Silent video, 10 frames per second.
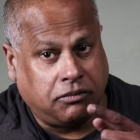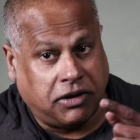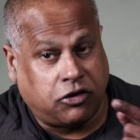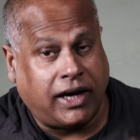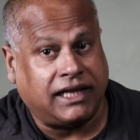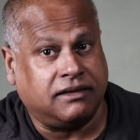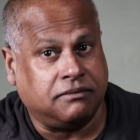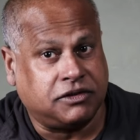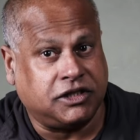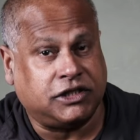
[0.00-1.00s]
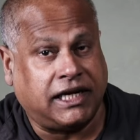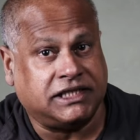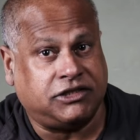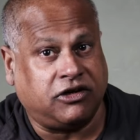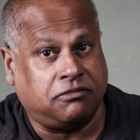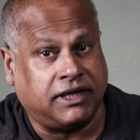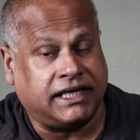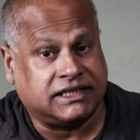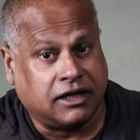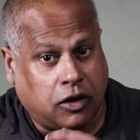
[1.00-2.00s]
betrayed them to the Chilean secret
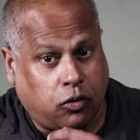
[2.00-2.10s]
police,